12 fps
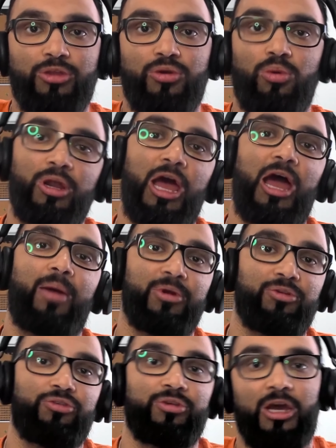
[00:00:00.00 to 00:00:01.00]
to what
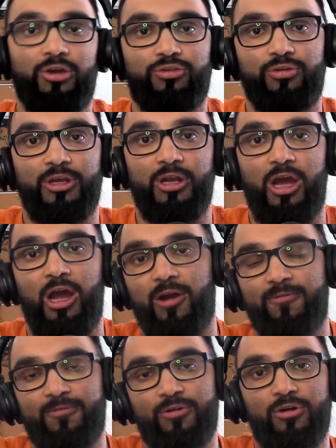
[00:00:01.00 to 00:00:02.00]
happens to gasoline
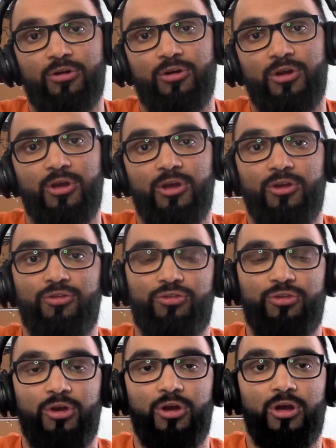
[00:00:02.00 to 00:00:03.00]
after it's
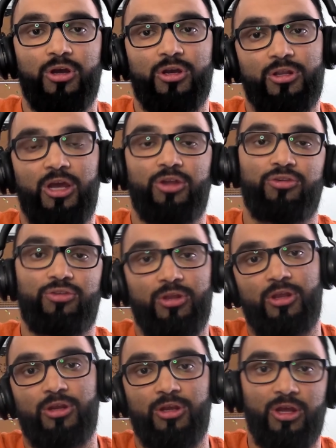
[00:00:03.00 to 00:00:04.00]
condensed and
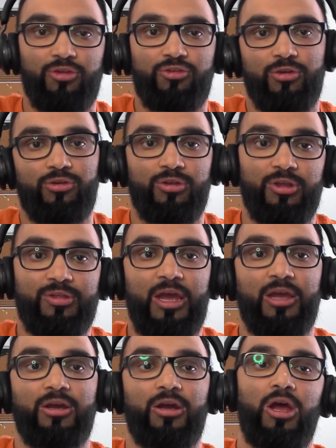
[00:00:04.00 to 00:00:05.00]
then it gets into the
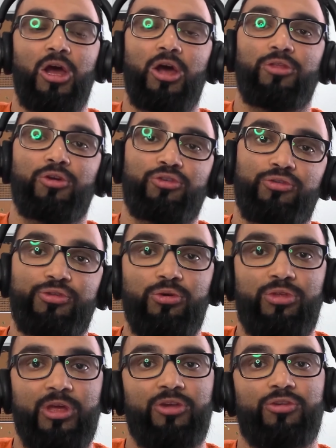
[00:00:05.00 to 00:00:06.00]
tank, there's a few
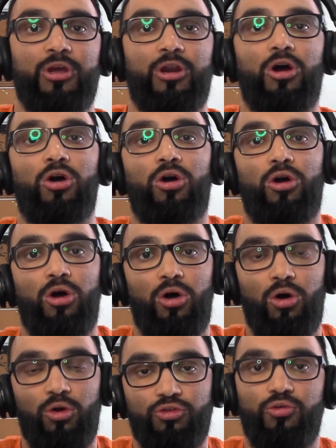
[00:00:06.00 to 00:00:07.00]
things that
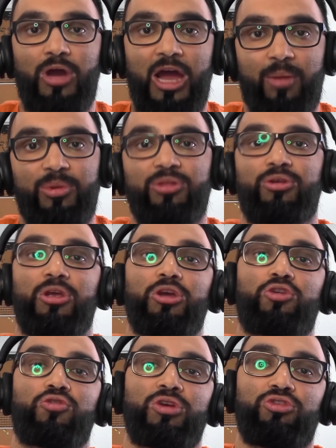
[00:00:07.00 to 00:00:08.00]
also happen to
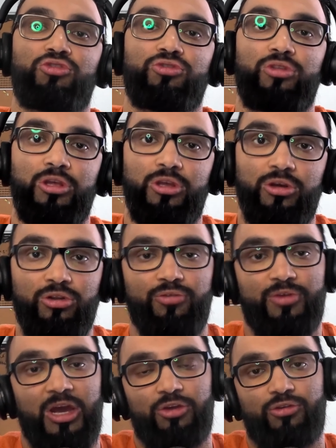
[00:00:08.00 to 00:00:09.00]
increase the yield of
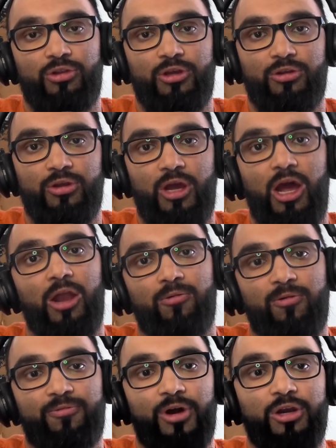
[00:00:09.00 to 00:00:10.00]
gasoline at a
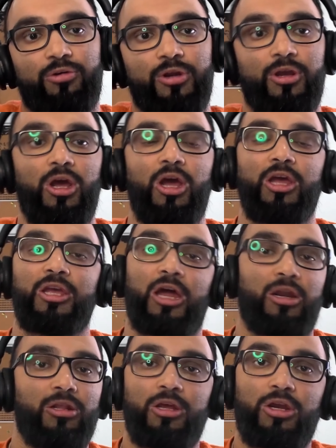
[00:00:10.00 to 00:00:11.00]
refinery.
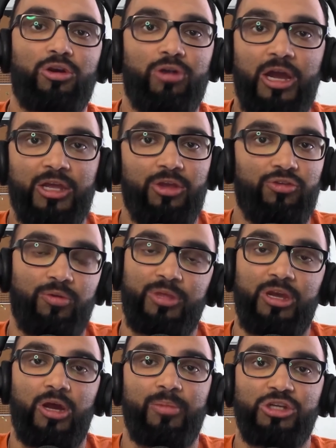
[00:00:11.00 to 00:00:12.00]
Catalytic cracking, something
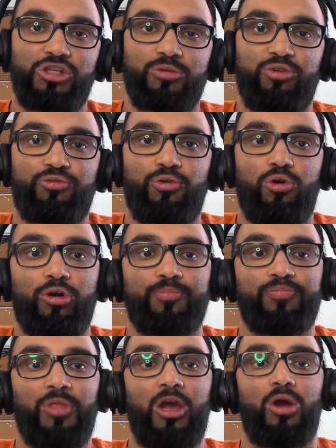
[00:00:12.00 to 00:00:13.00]
I mentioned before.
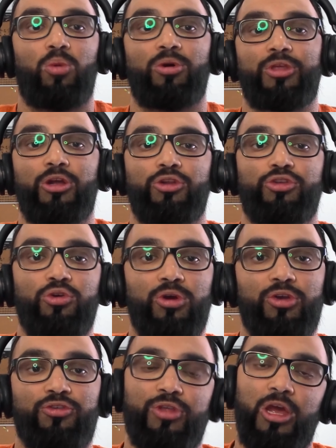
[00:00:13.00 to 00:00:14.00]
What they'll do
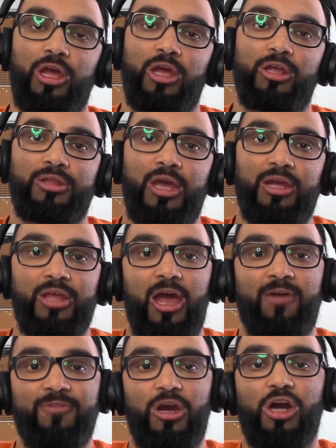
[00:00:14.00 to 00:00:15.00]
is they take the
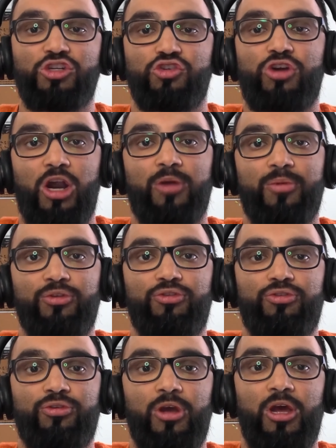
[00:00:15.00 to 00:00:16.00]
heavy hydrocarbons
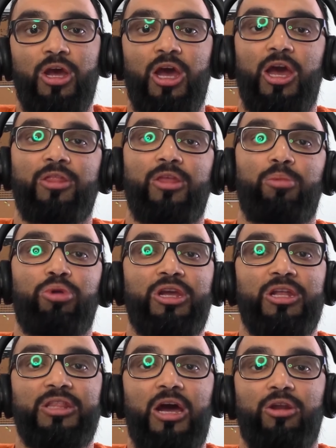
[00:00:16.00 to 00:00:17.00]
and they break
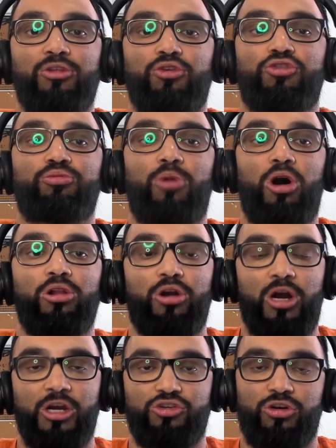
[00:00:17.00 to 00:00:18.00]
it down into smaller
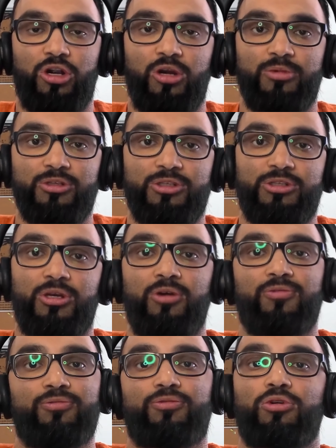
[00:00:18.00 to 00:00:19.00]
hydrocarbons.
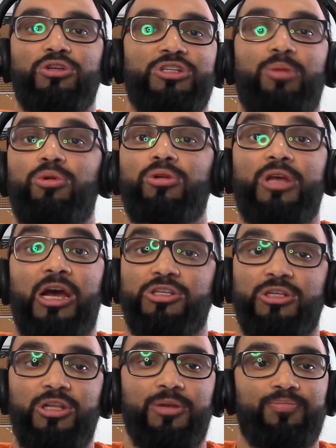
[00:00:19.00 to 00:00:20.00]
For example,
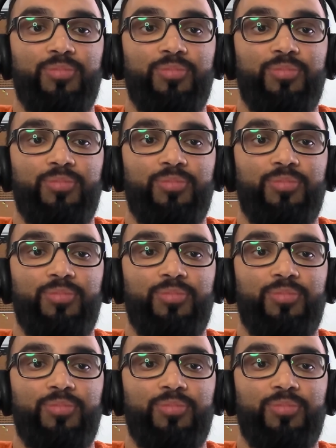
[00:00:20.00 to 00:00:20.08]
gasoline,